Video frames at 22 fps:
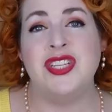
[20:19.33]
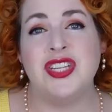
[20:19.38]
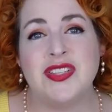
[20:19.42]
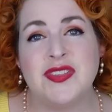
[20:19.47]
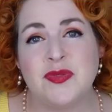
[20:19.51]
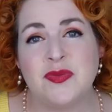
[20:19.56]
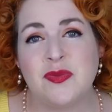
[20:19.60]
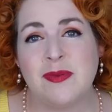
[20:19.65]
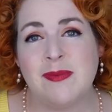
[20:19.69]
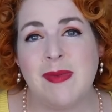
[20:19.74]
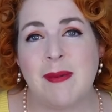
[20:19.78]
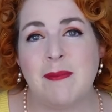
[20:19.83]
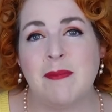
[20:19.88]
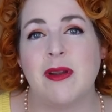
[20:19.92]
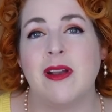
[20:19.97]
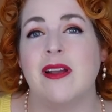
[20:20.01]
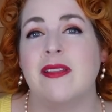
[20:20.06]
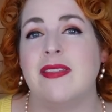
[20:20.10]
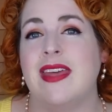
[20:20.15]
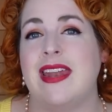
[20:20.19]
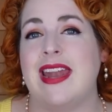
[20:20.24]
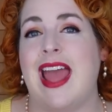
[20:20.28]
Just
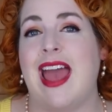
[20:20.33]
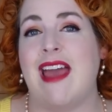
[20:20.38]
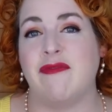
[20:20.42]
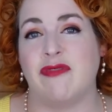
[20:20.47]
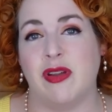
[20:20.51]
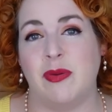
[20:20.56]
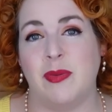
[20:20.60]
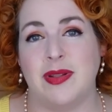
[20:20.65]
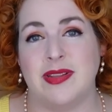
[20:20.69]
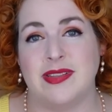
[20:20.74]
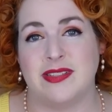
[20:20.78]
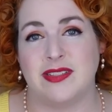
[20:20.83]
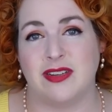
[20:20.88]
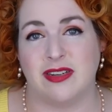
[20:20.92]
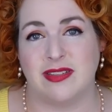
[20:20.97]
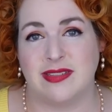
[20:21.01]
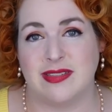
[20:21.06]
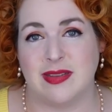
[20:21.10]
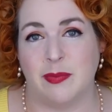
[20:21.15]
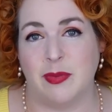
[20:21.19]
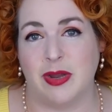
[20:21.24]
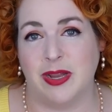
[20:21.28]
remember that everyone
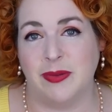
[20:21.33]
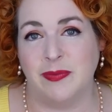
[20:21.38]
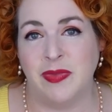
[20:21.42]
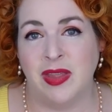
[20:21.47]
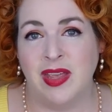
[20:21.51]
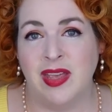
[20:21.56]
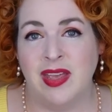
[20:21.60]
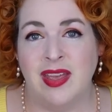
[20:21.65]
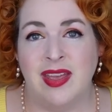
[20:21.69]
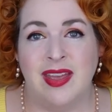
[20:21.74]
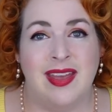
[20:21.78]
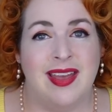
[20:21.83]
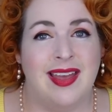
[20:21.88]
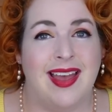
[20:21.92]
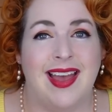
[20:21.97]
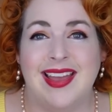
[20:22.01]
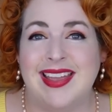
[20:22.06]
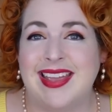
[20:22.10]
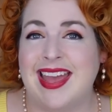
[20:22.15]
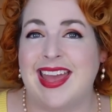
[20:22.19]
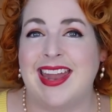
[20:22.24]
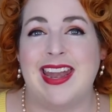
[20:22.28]
starts somewhere.
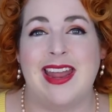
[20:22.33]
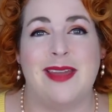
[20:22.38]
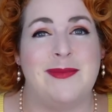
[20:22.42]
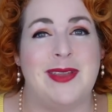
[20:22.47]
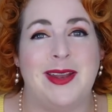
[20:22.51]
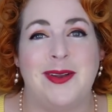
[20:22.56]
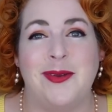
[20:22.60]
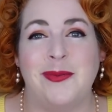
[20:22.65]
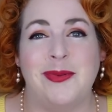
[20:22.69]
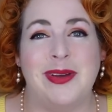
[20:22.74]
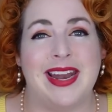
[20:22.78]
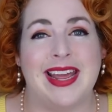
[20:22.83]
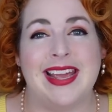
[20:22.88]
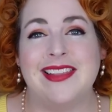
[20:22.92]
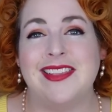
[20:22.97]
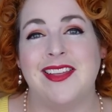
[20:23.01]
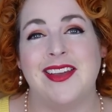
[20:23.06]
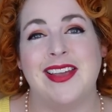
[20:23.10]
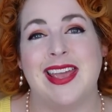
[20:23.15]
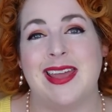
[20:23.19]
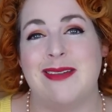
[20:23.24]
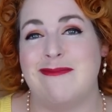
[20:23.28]
Again, I mean, when I
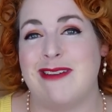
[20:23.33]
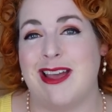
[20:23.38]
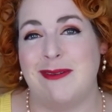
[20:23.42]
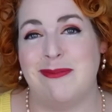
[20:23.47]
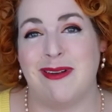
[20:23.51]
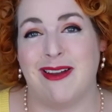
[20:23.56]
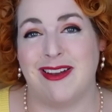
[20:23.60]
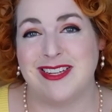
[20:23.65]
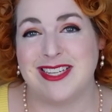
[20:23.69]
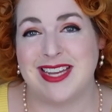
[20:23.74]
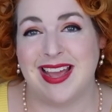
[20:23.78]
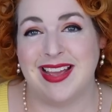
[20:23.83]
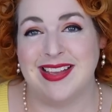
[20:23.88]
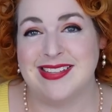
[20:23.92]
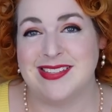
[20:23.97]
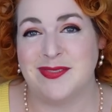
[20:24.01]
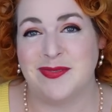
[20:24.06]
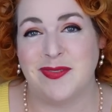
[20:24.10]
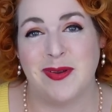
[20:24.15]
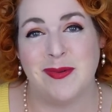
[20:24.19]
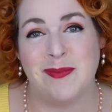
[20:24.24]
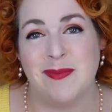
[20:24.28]
look at my
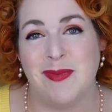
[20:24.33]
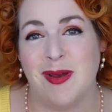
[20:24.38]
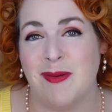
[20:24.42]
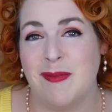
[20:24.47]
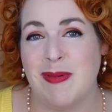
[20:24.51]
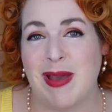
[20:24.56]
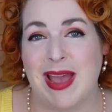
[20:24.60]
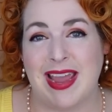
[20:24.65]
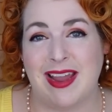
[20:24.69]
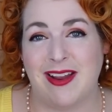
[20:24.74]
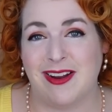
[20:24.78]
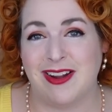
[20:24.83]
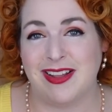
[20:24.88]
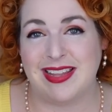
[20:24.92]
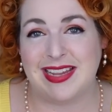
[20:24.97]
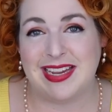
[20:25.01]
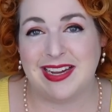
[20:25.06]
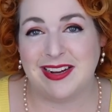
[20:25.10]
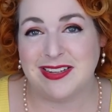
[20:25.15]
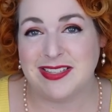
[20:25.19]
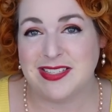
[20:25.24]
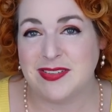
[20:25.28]
projects from my
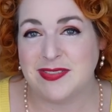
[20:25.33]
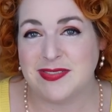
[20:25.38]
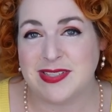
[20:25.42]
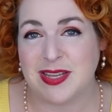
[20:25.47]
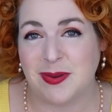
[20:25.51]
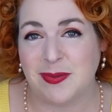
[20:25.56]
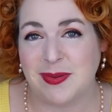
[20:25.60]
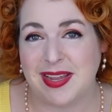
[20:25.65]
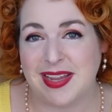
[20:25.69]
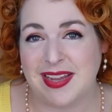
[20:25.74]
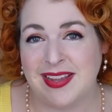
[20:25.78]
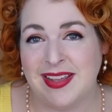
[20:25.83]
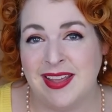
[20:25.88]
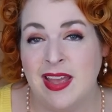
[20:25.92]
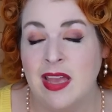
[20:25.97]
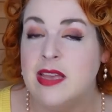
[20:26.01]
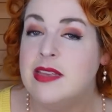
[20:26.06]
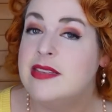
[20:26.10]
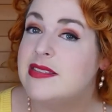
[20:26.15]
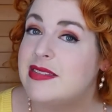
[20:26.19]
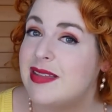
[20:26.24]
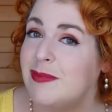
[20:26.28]
early years of sewing,
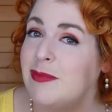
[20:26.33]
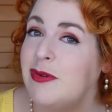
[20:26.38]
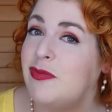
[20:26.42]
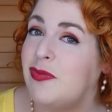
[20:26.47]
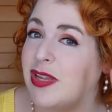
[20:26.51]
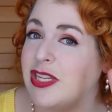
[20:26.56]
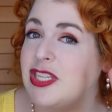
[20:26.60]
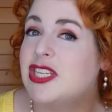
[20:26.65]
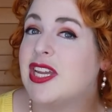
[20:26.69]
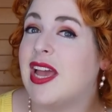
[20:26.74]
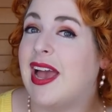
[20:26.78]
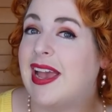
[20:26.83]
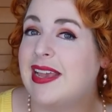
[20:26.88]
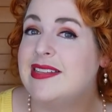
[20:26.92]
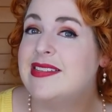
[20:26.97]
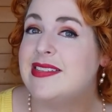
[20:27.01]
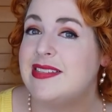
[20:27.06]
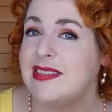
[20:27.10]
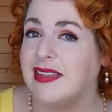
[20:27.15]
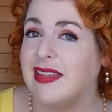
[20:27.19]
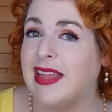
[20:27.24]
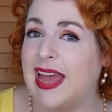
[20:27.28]
some of which I
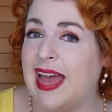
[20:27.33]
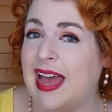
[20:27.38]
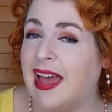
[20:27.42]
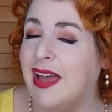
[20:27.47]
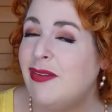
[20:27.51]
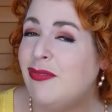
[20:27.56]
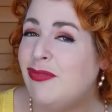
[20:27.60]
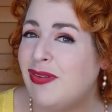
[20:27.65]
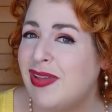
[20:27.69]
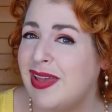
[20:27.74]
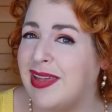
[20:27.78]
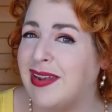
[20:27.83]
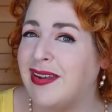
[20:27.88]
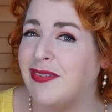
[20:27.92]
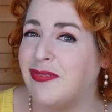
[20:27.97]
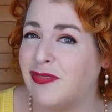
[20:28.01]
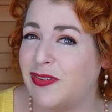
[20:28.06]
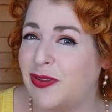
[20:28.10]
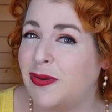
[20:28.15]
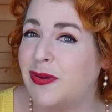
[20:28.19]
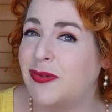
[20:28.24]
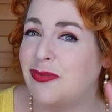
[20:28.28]
still have and a
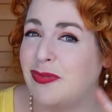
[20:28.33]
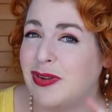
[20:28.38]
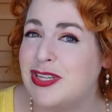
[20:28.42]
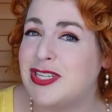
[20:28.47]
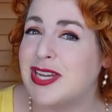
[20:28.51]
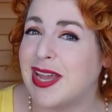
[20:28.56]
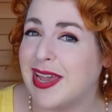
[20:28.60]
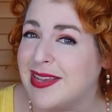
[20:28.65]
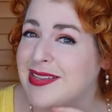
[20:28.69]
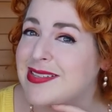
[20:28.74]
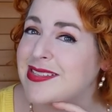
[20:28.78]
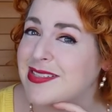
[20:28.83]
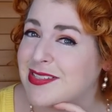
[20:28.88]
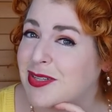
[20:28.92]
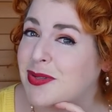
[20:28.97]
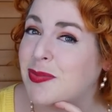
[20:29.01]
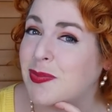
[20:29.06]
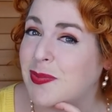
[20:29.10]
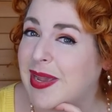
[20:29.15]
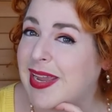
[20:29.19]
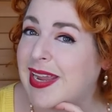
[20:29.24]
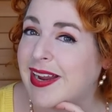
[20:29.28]
few of which I
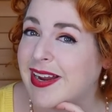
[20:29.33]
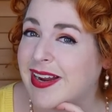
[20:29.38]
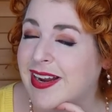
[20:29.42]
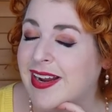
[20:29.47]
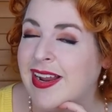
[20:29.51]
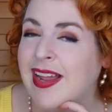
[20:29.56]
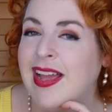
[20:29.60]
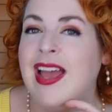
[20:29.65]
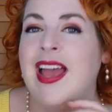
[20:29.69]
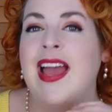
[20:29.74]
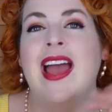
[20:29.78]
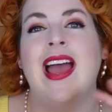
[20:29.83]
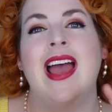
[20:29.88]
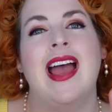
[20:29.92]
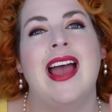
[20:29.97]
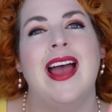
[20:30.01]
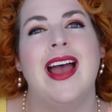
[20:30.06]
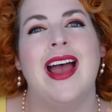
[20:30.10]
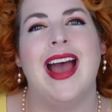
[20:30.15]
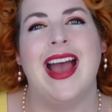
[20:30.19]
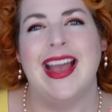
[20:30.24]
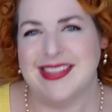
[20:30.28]
still wear,
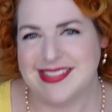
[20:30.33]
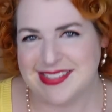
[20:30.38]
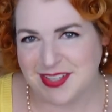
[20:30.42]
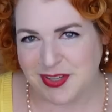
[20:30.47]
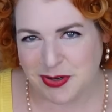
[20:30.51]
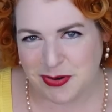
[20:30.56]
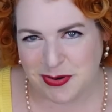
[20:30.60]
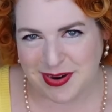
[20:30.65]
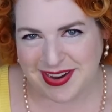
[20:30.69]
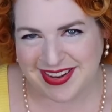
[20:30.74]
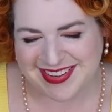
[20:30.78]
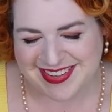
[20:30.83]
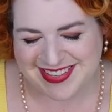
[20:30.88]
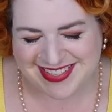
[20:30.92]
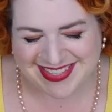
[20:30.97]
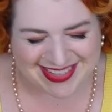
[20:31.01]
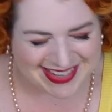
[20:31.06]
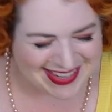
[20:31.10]
I still cringe.